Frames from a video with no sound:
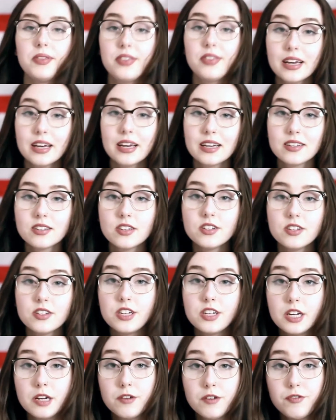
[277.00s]
there's a
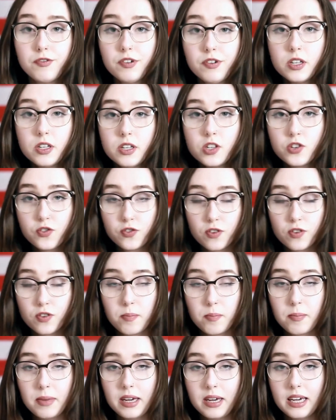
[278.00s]
difference for
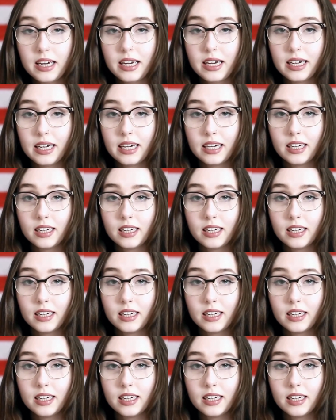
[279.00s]
me.